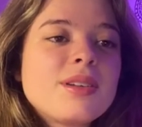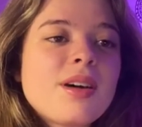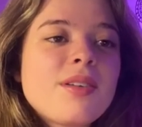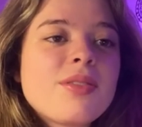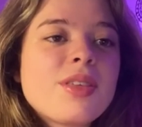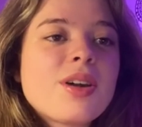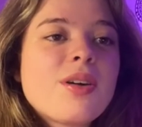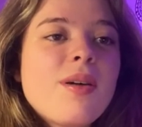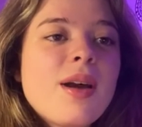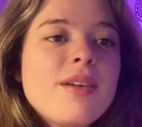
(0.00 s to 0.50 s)
of
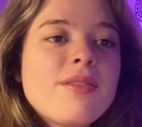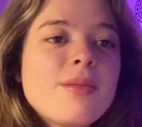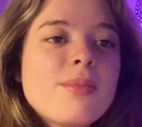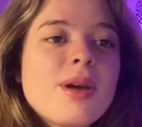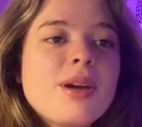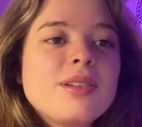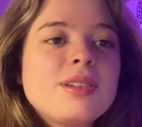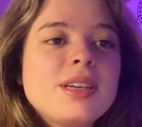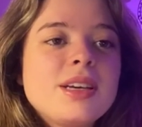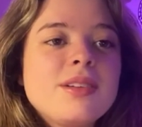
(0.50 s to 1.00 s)
the quaver
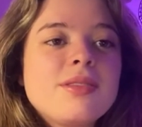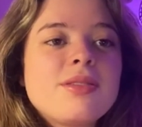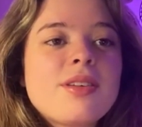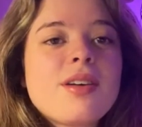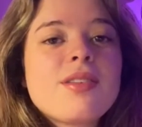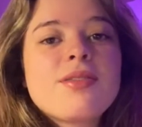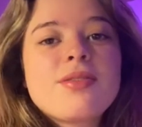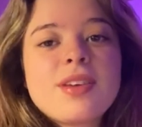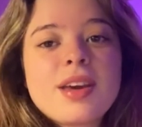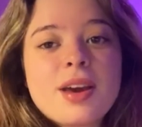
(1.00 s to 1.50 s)
motif,
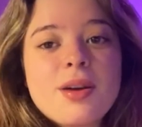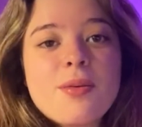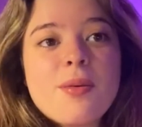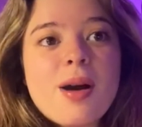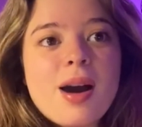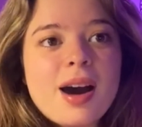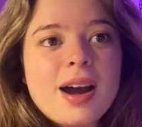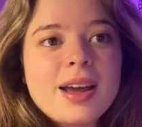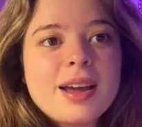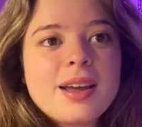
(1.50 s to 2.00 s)
figure
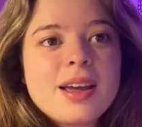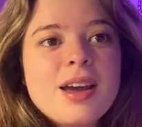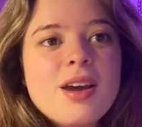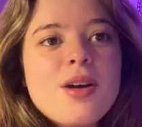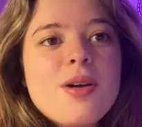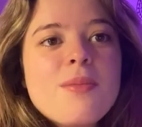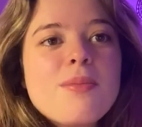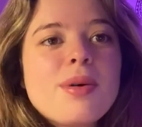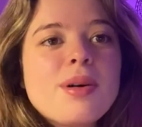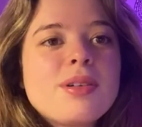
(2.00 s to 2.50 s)
Y,
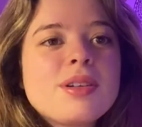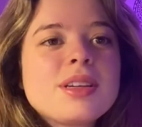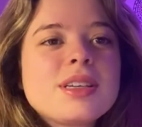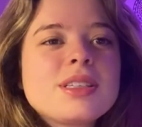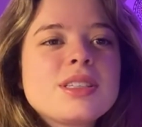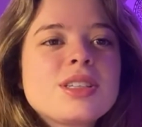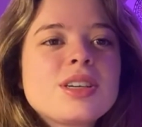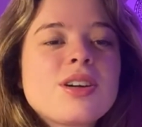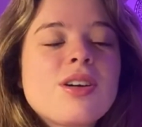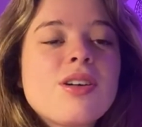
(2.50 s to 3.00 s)
building
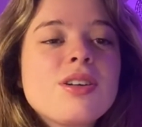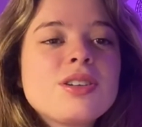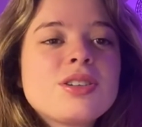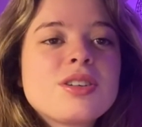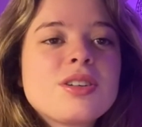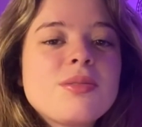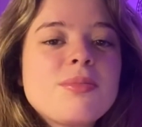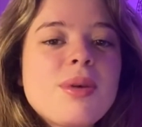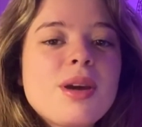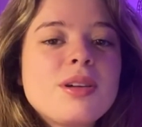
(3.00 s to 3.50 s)
to
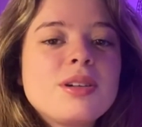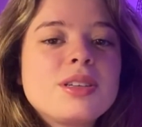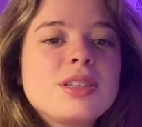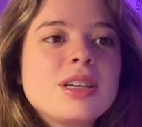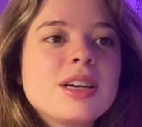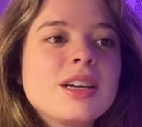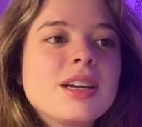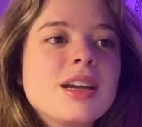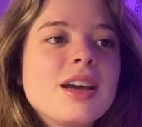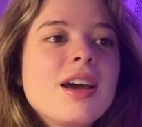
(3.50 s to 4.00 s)
contrary
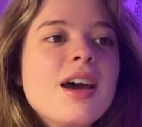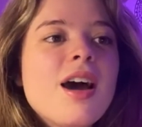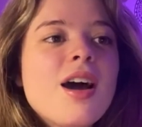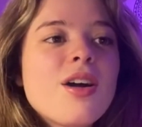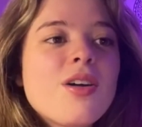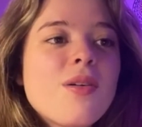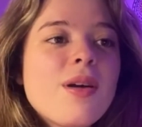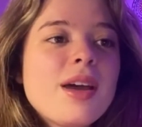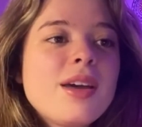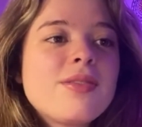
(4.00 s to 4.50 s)
motion,
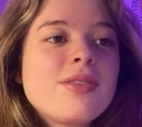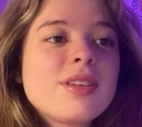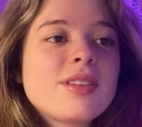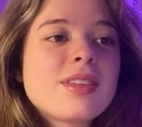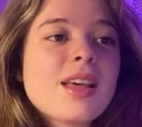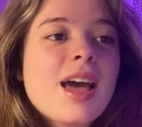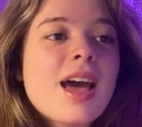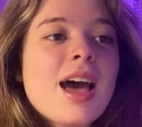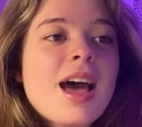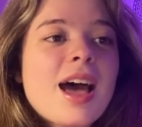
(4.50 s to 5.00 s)
quavers
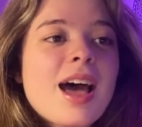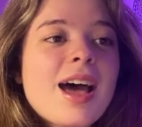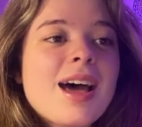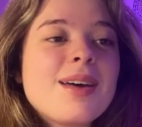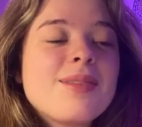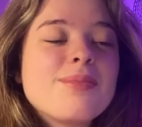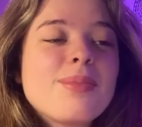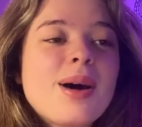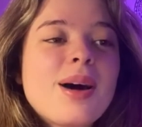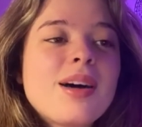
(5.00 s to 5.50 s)

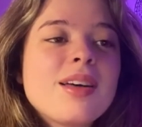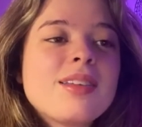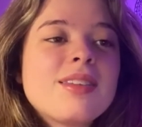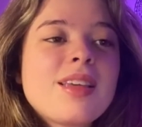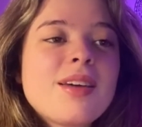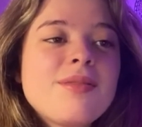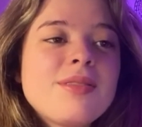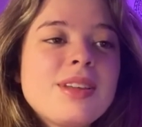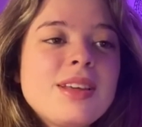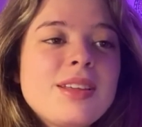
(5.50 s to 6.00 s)
at bar
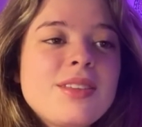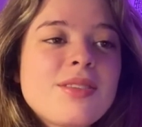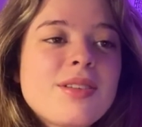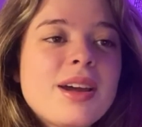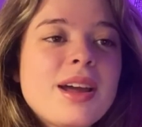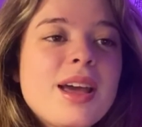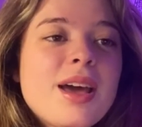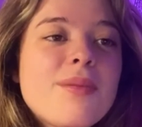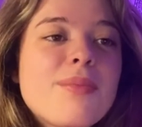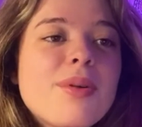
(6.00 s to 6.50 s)

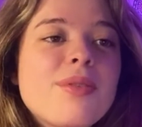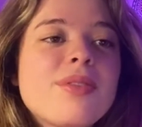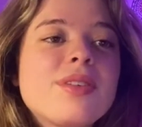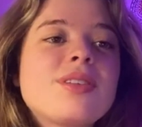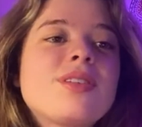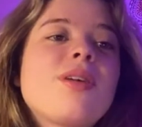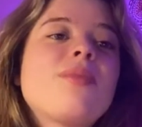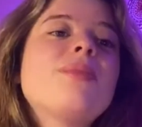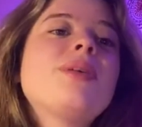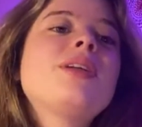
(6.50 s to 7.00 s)
73 above a
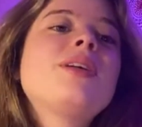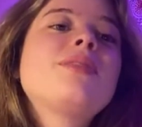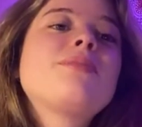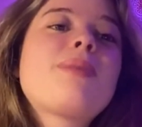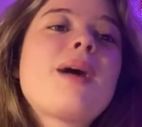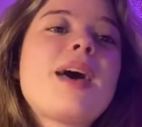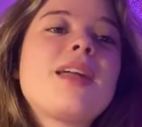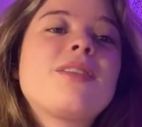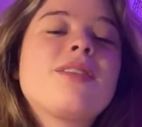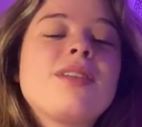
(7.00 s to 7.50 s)
dominant
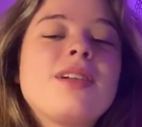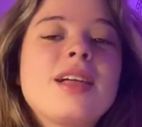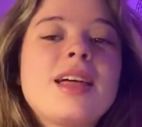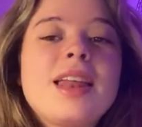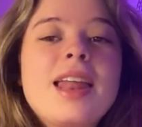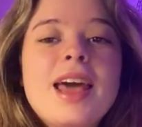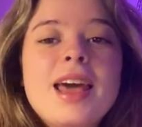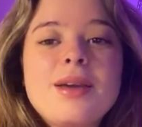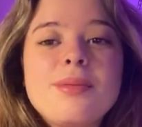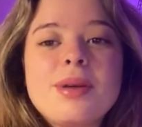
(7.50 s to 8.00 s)
pedal in
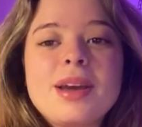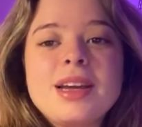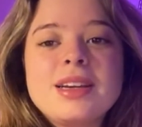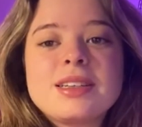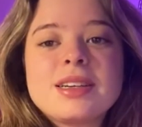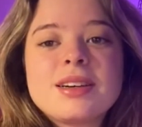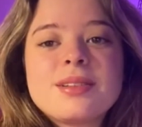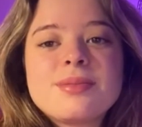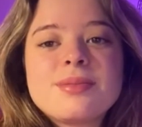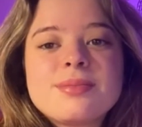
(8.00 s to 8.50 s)
A
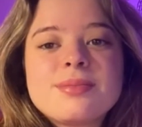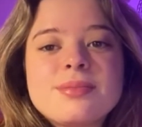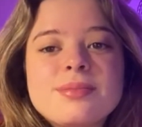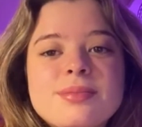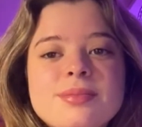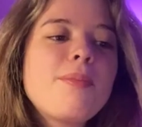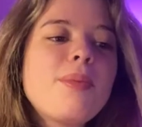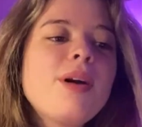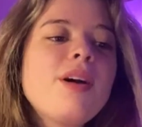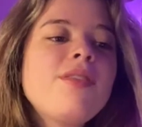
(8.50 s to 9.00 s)
major.
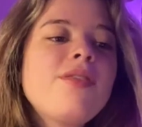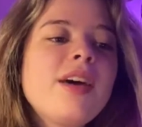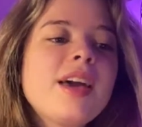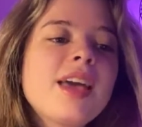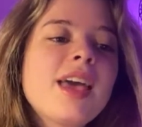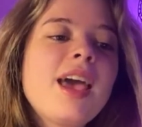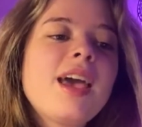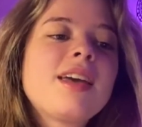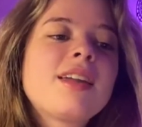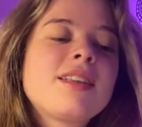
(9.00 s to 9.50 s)
The perfect
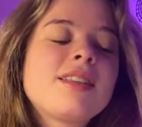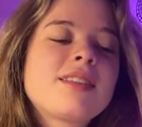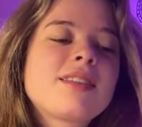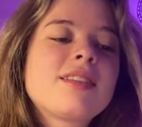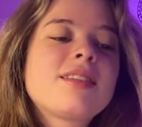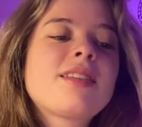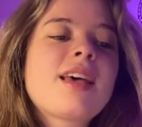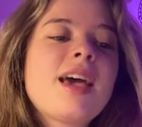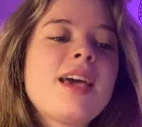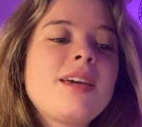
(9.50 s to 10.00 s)
cadence
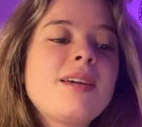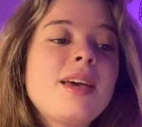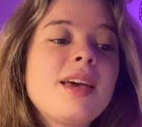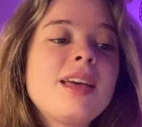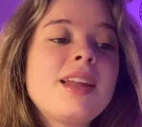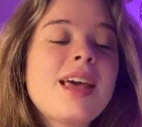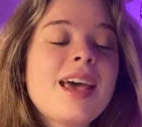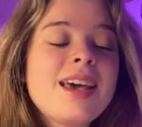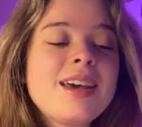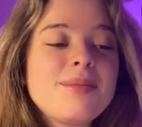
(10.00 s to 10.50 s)

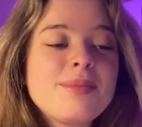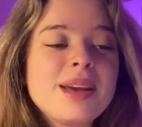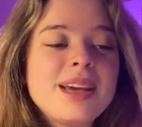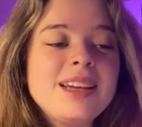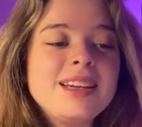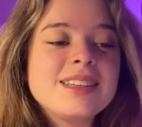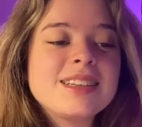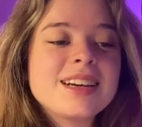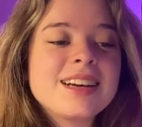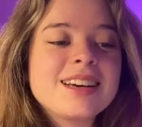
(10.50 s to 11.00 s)
in A
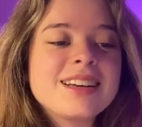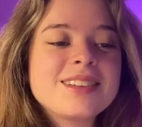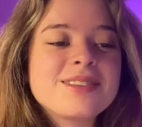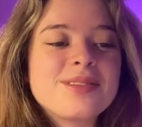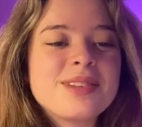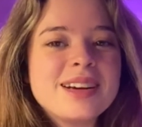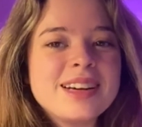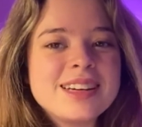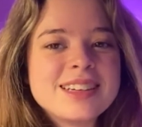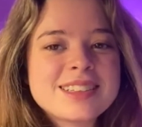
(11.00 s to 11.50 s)
major is
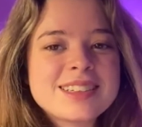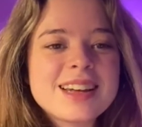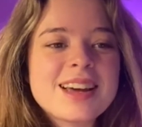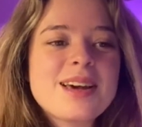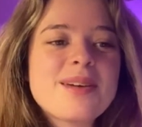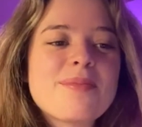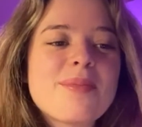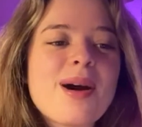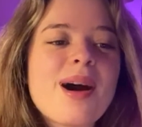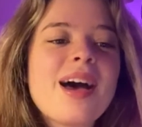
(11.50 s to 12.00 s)
reached
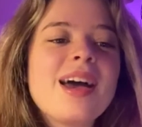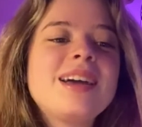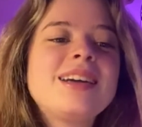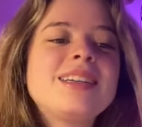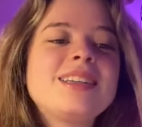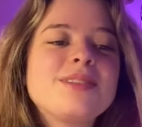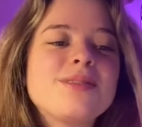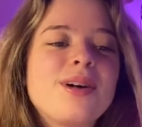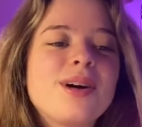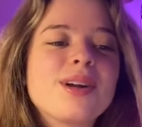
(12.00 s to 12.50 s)
at bar
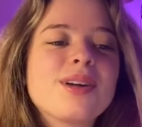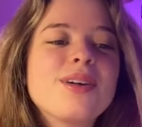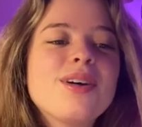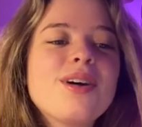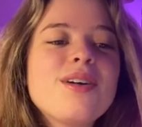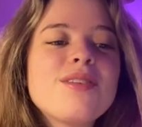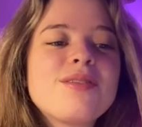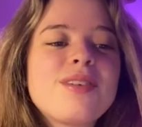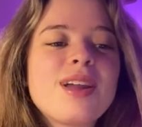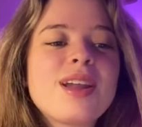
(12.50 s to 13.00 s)
81,
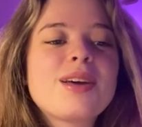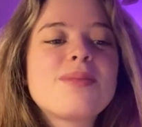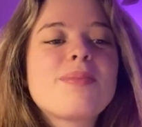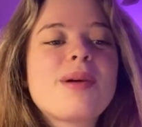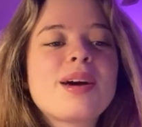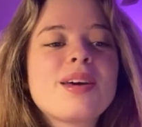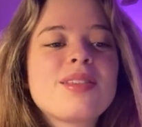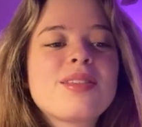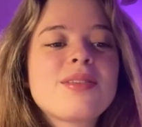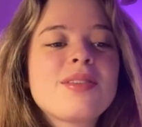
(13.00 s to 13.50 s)
followed
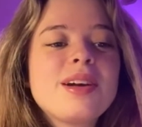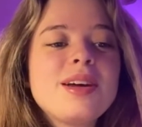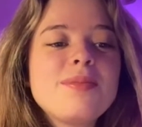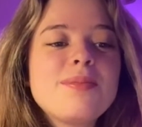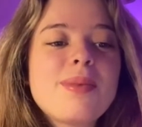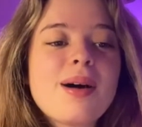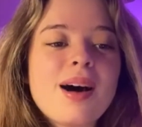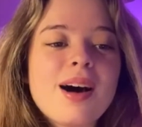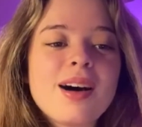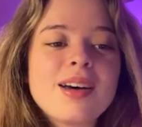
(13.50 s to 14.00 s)
by 3
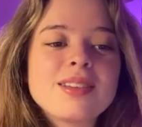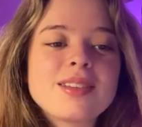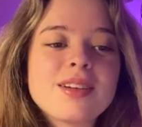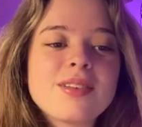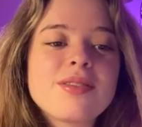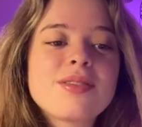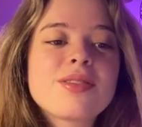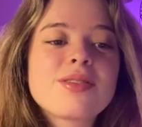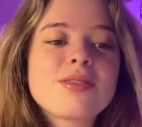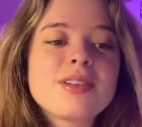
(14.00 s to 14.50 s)
bars
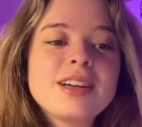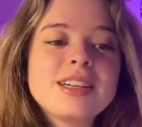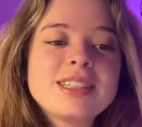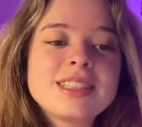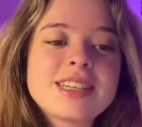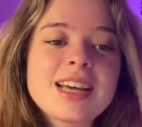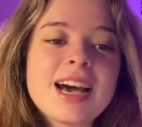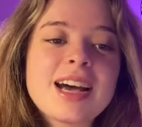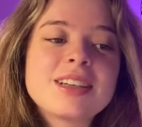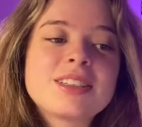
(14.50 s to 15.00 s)
of 3
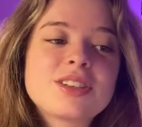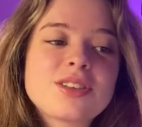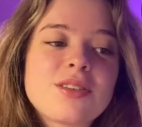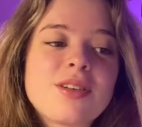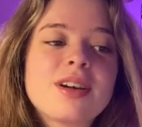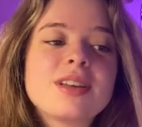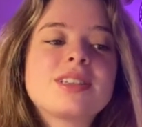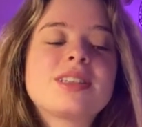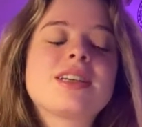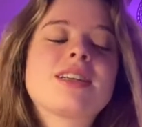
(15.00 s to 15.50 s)
detached
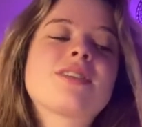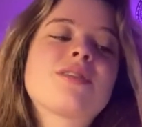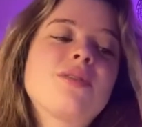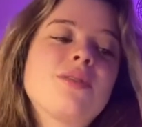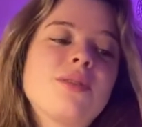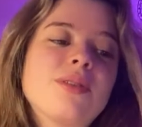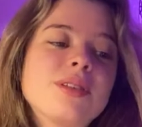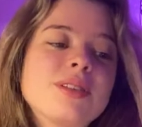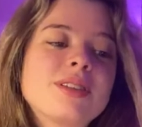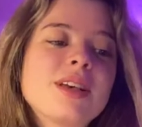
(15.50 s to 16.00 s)
crotchet
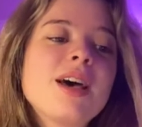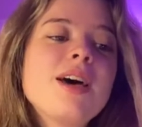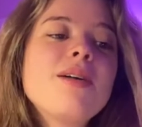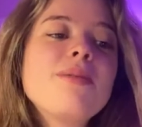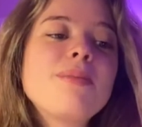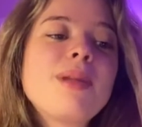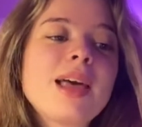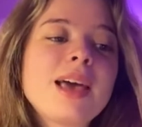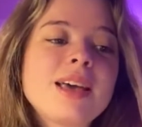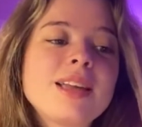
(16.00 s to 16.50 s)
chords
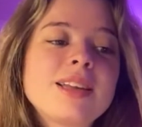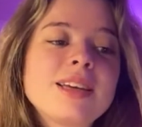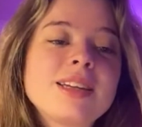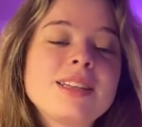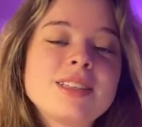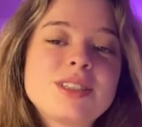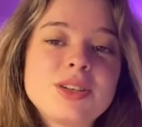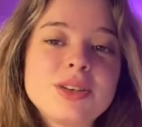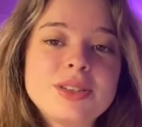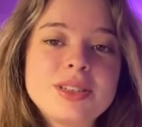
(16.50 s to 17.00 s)
played
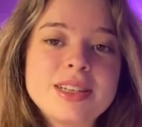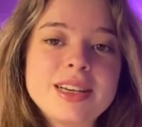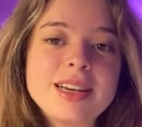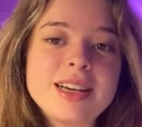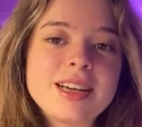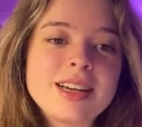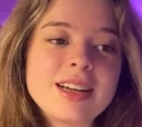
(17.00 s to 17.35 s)
in tutti,